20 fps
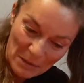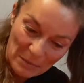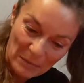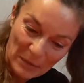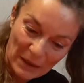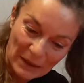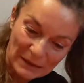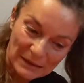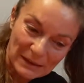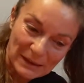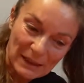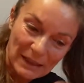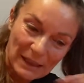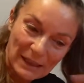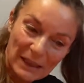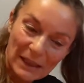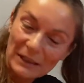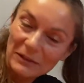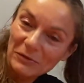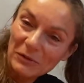But
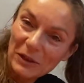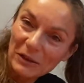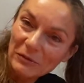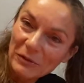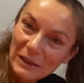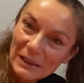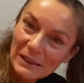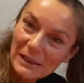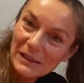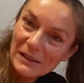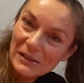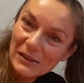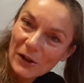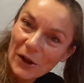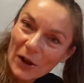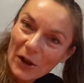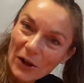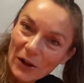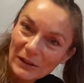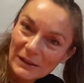it will release
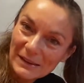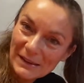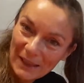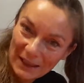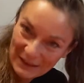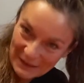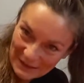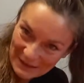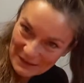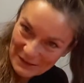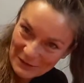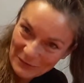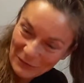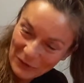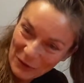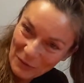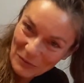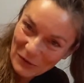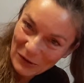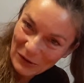all stuckness
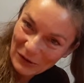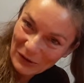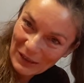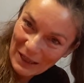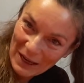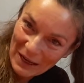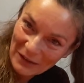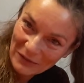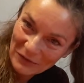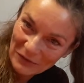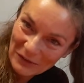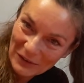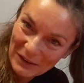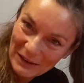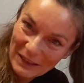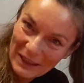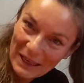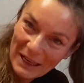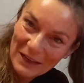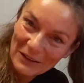from your life
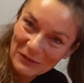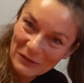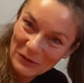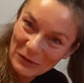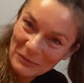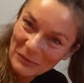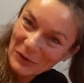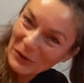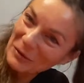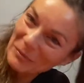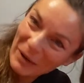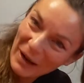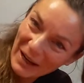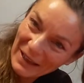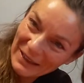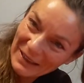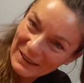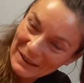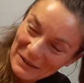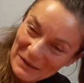and from your
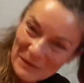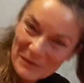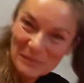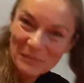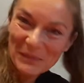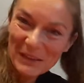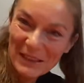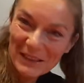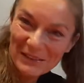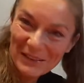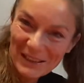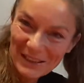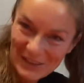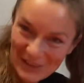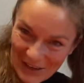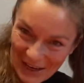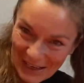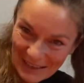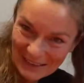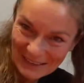body. Give it a
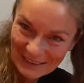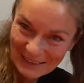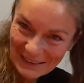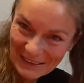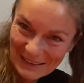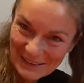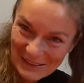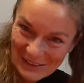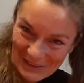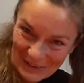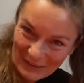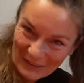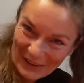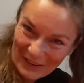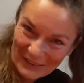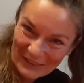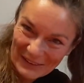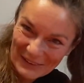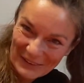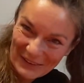try. Let us know
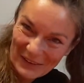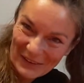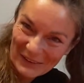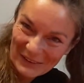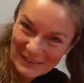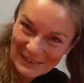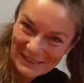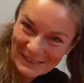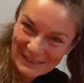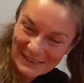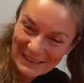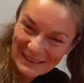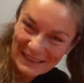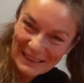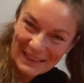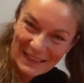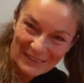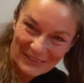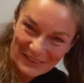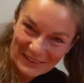how it goes,
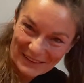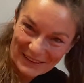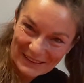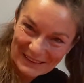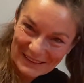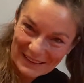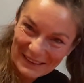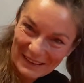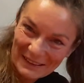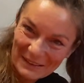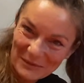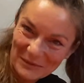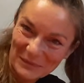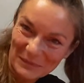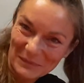and have a great day.